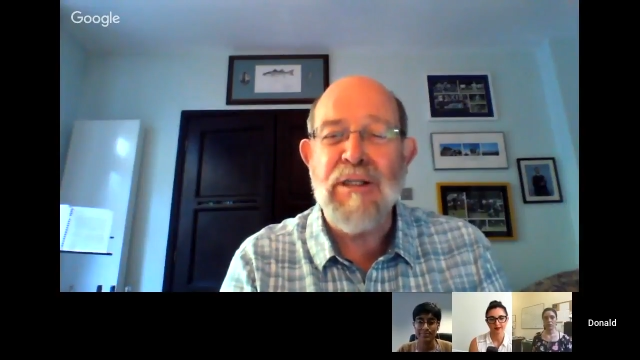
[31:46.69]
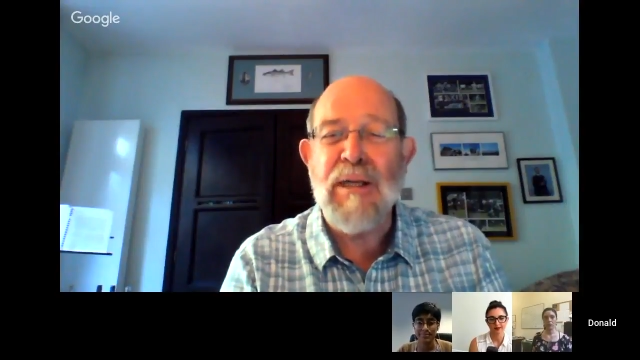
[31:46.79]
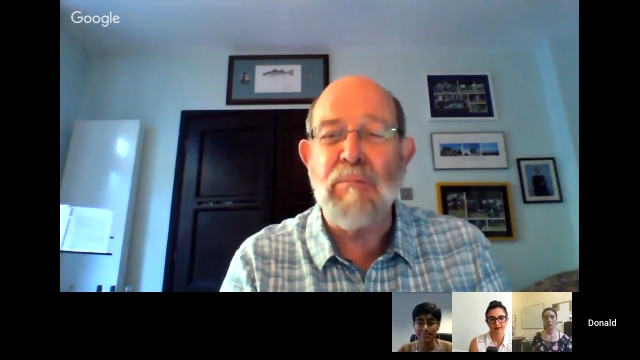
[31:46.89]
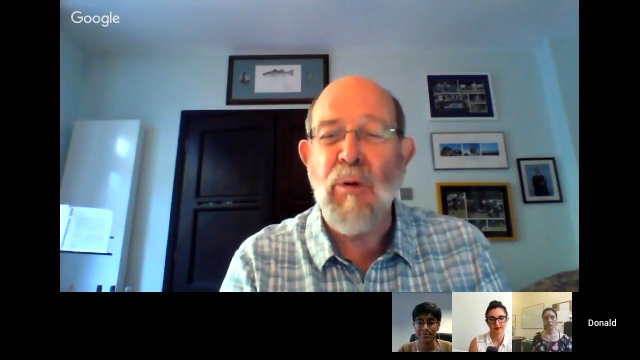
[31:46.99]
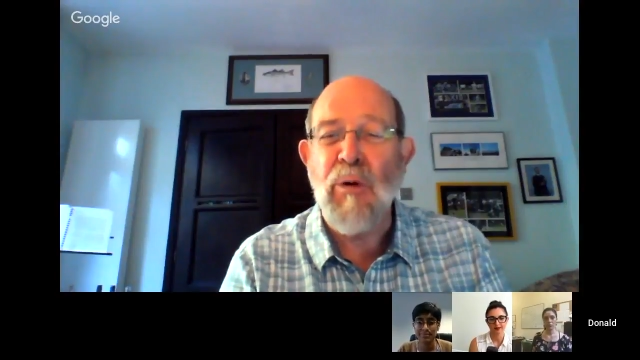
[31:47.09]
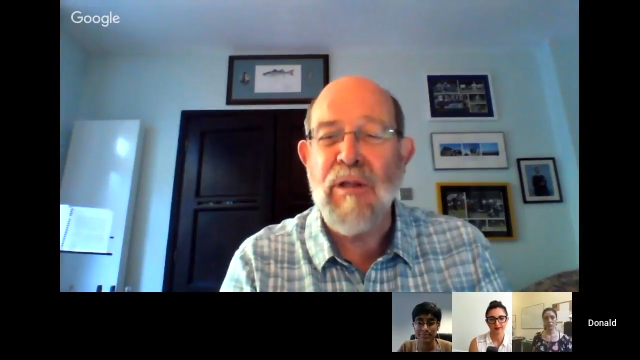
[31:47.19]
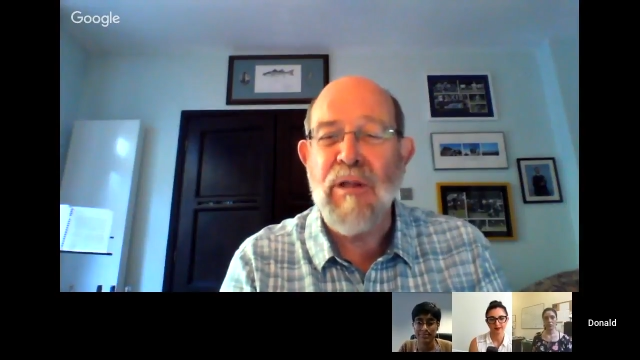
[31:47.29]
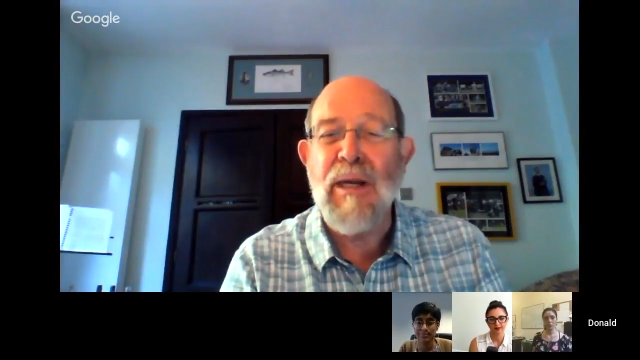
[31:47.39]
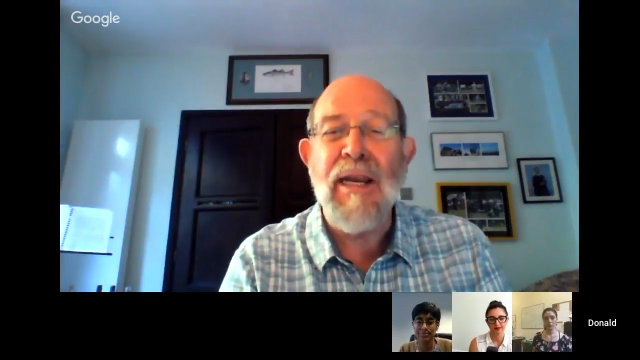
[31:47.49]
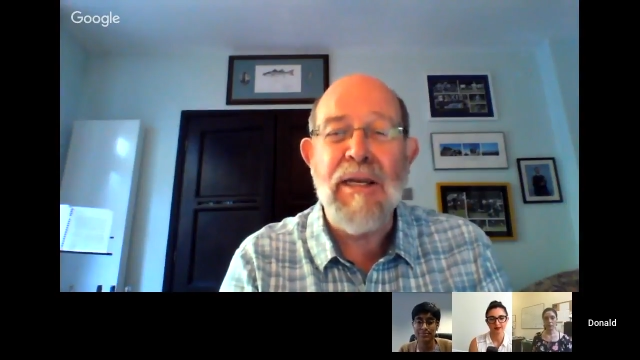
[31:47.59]
some point the
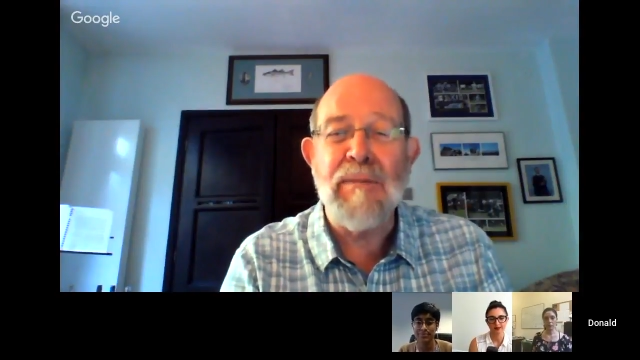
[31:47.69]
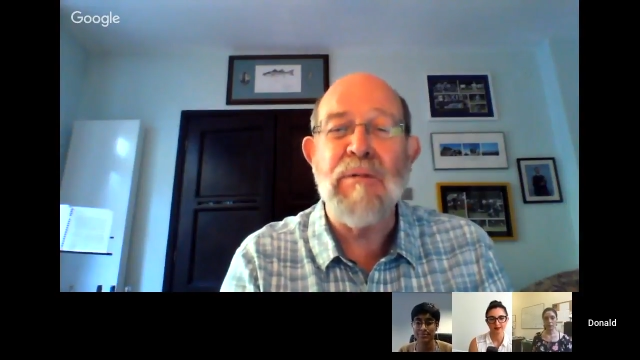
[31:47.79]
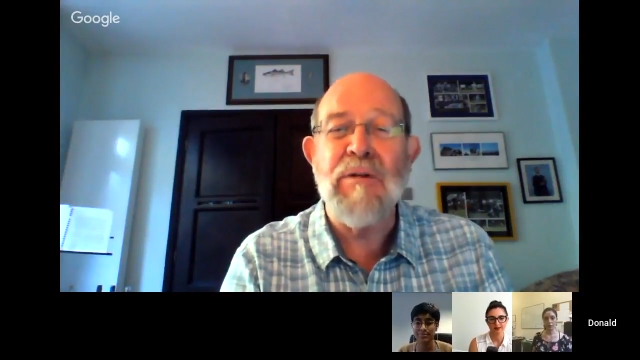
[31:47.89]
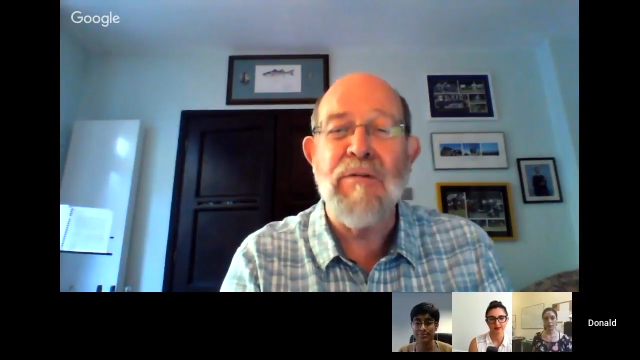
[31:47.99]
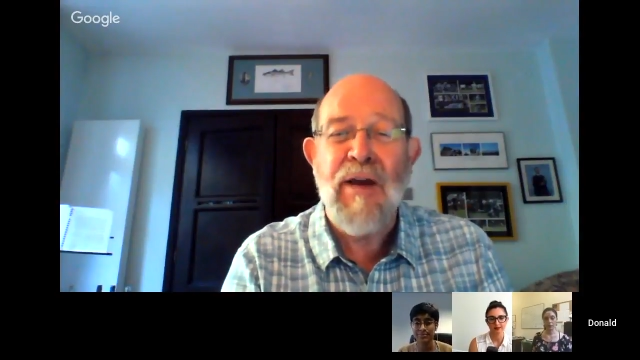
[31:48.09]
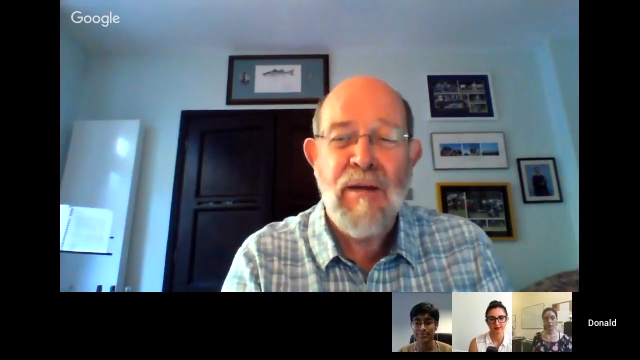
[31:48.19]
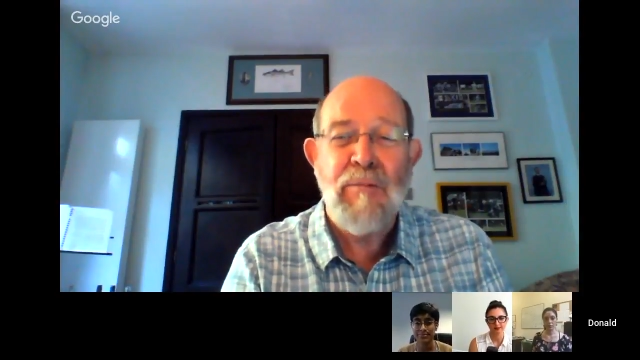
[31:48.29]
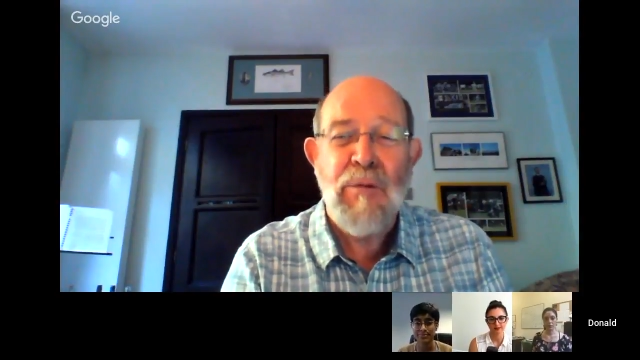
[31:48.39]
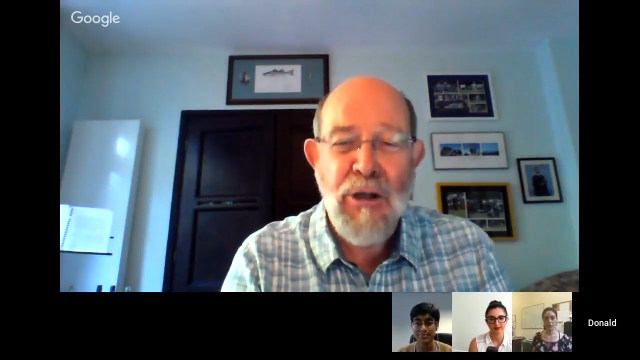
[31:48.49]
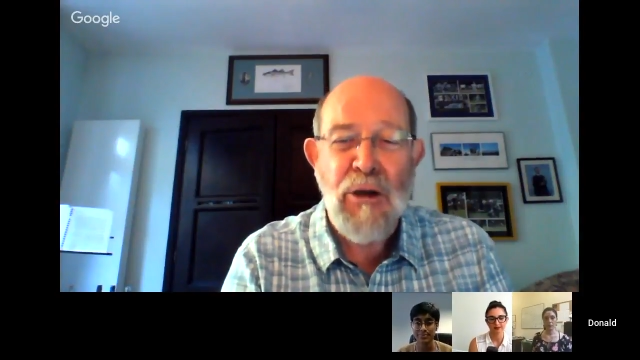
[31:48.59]
Millennium
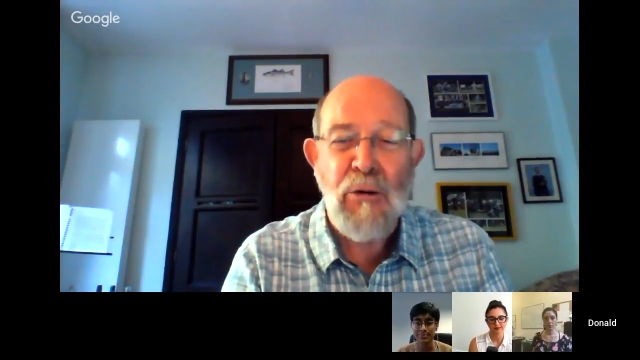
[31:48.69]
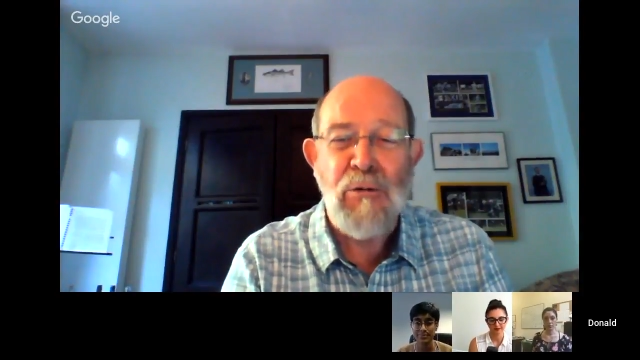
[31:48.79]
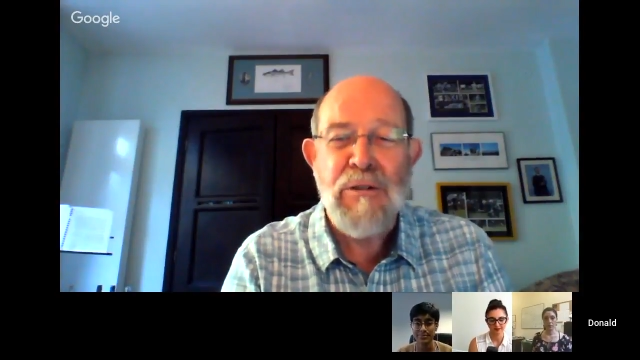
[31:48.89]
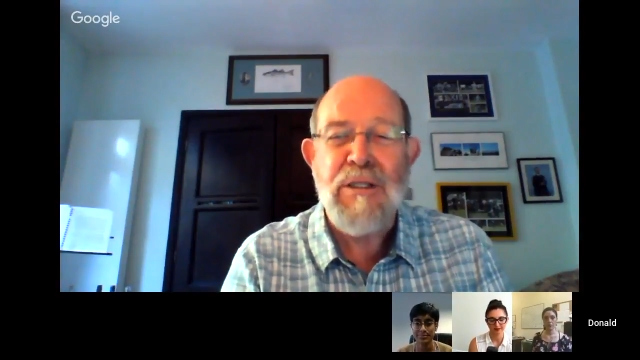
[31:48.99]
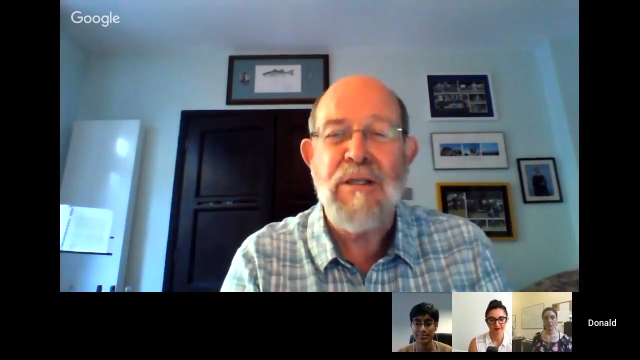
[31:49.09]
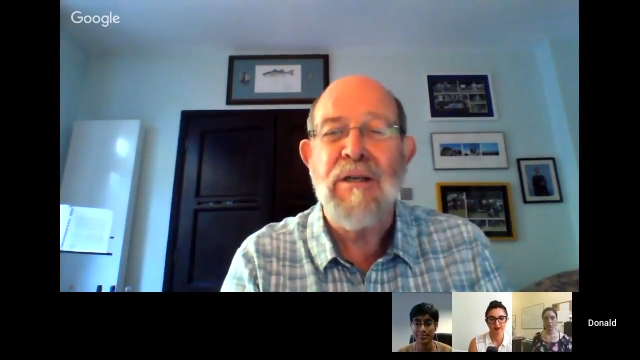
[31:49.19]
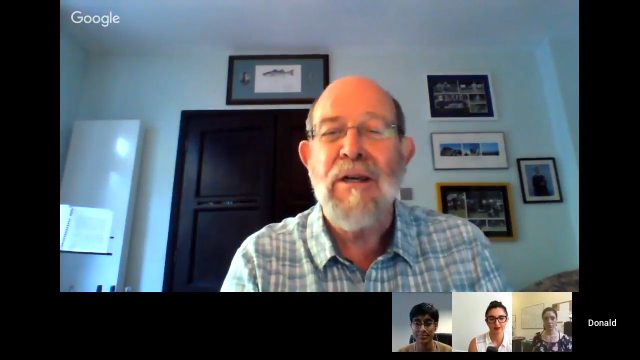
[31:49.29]
Development Goals, and